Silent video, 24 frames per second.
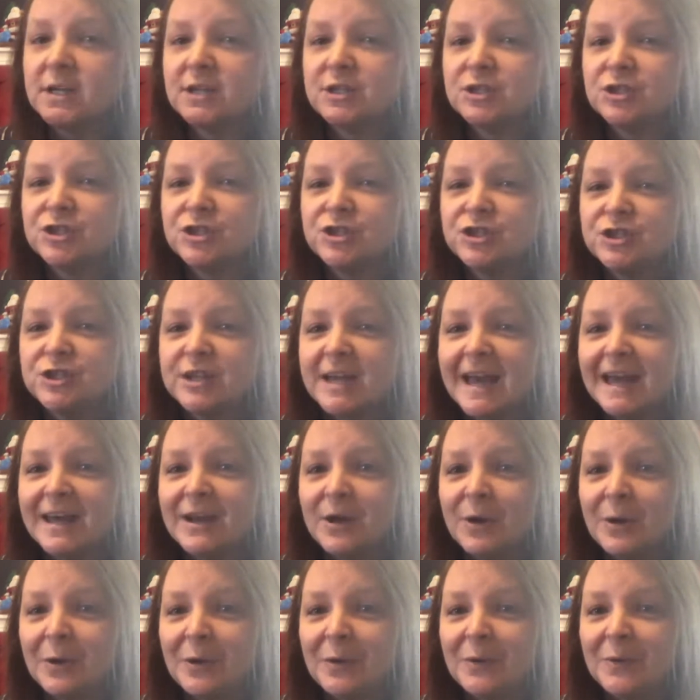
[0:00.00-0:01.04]
Shadow?
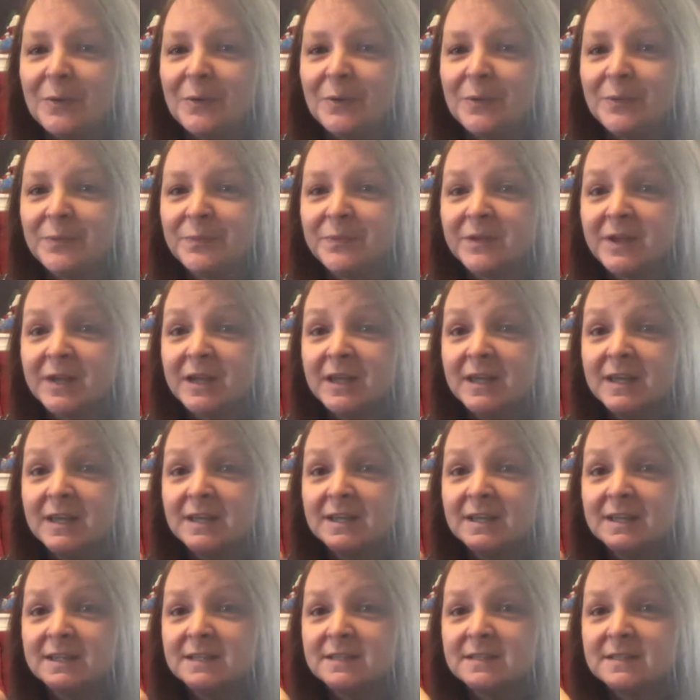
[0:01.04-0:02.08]

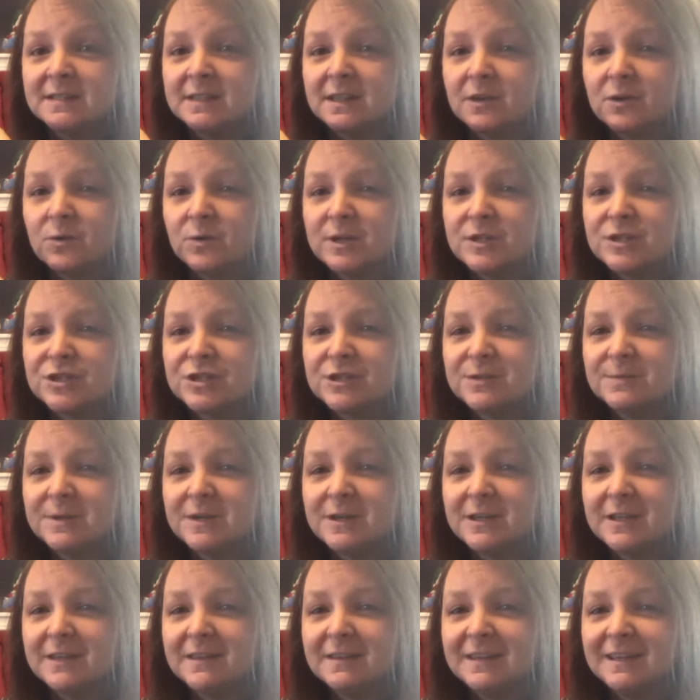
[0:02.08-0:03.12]
See the question mark
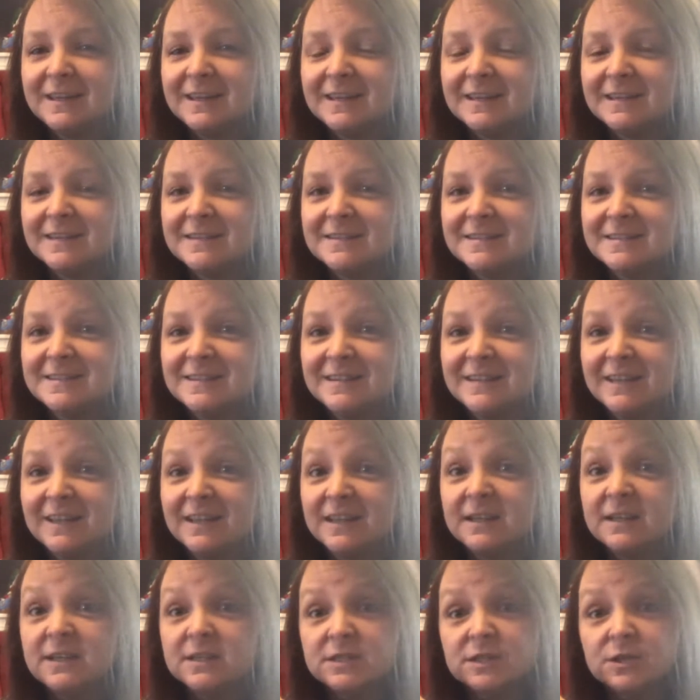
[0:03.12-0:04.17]
at the end?
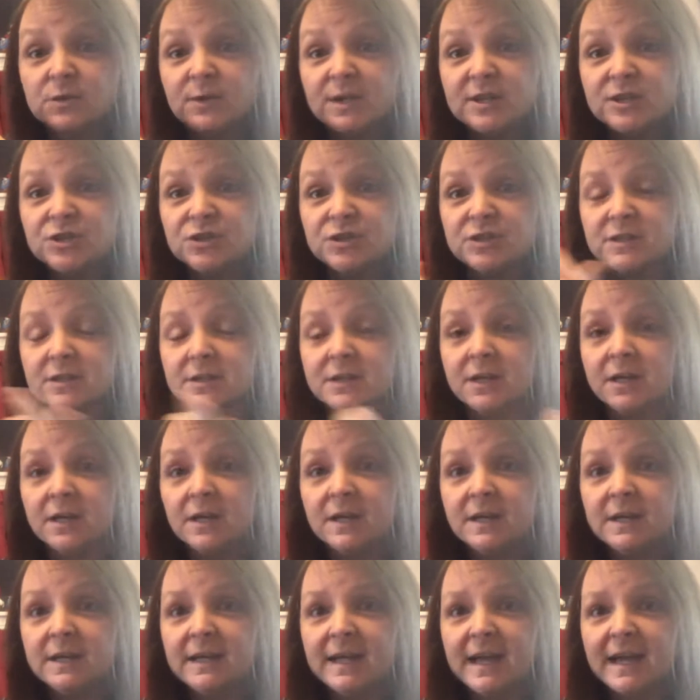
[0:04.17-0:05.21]
It's a question.
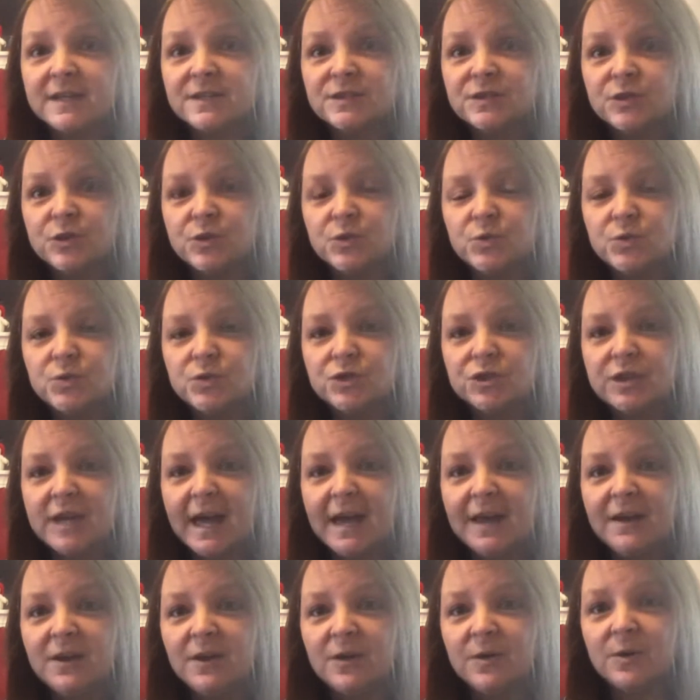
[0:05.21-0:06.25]
Guess whose
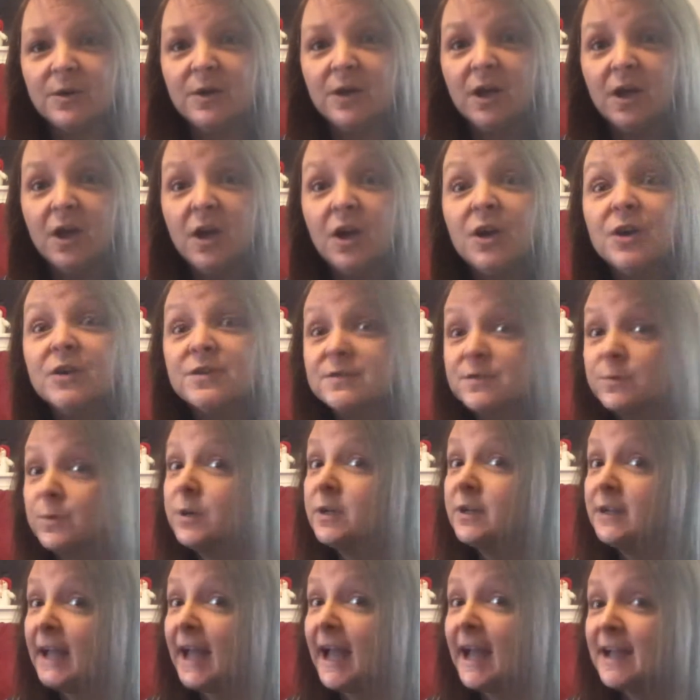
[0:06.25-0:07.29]
shadow? So we're going
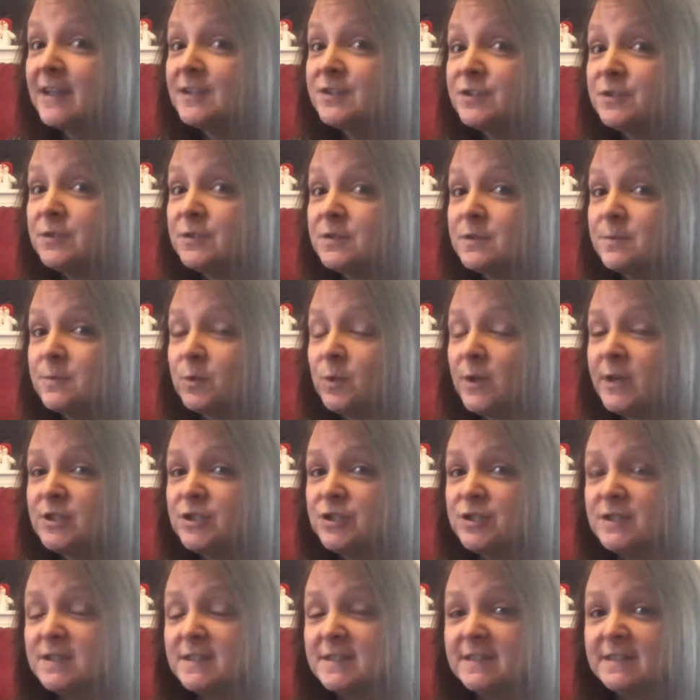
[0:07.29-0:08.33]
to ask you some
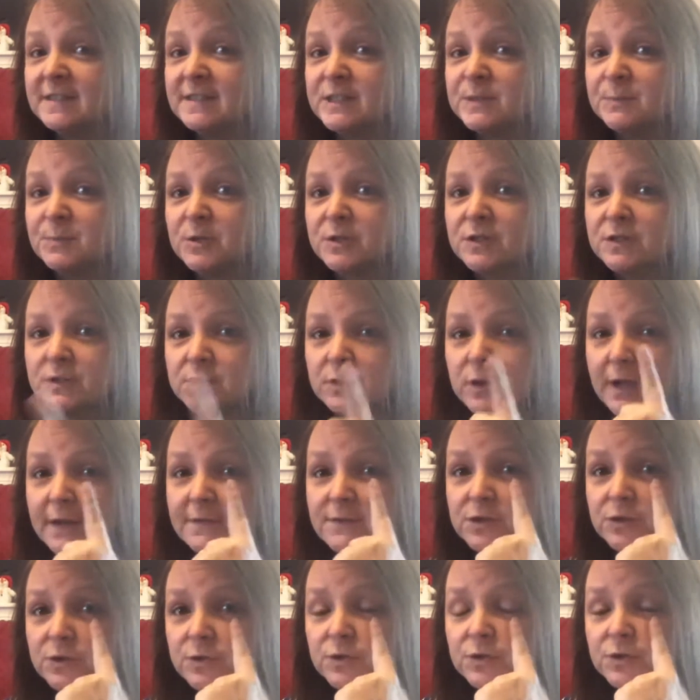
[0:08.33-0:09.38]
questions in this book, so you have to
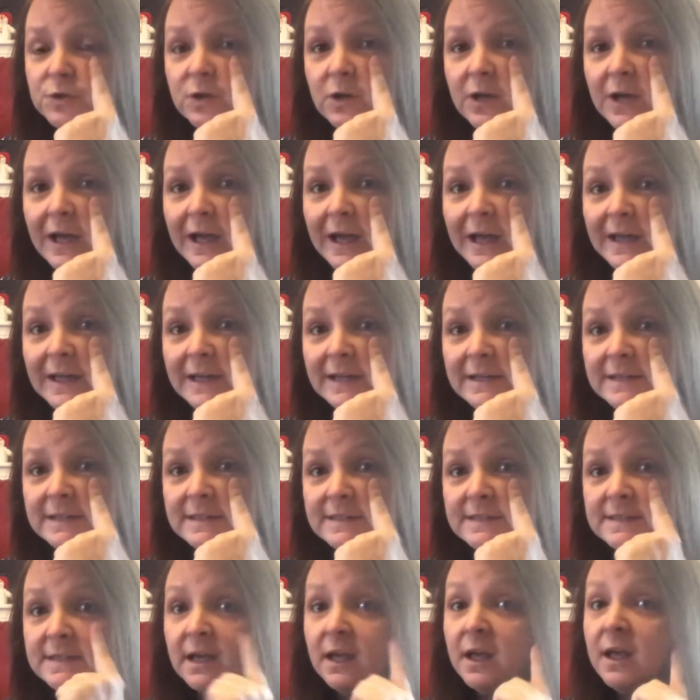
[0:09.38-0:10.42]
use your eyes
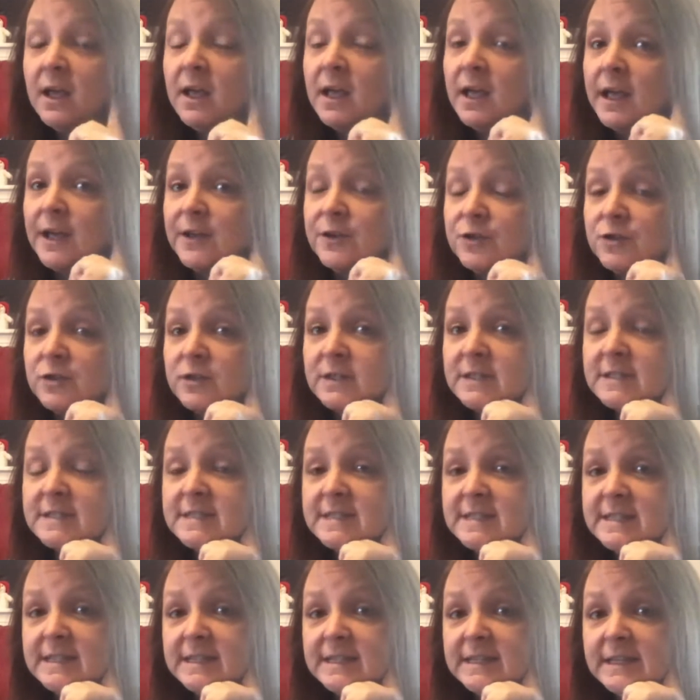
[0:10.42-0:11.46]
and your
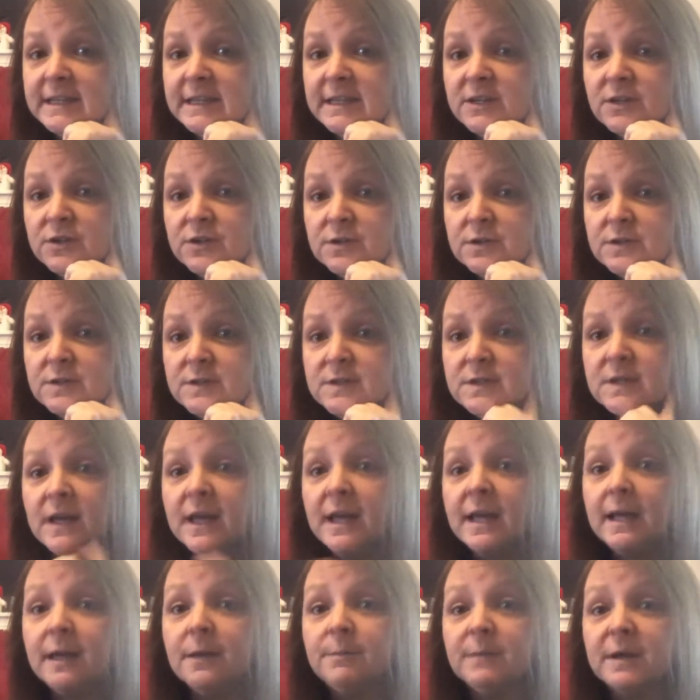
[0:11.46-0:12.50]
listening ears
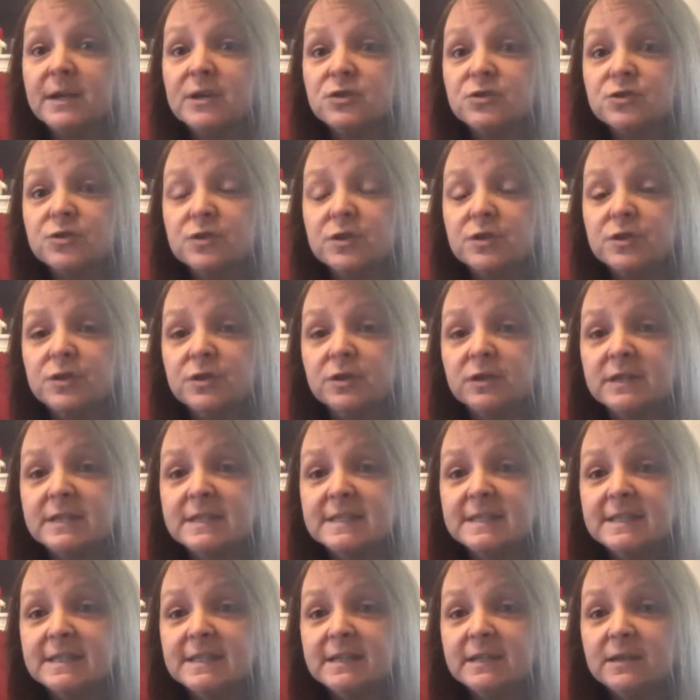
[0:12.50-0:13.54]
and make sure that you're
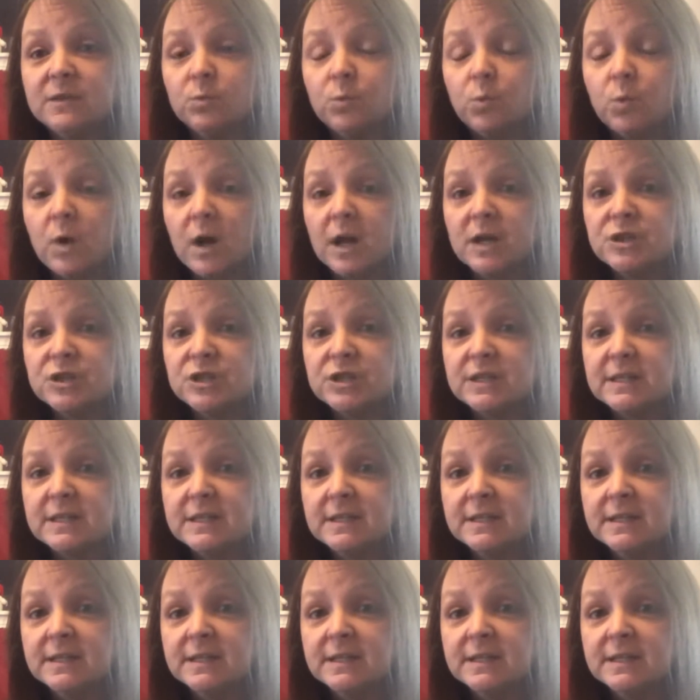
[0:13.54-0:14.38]
listening and watching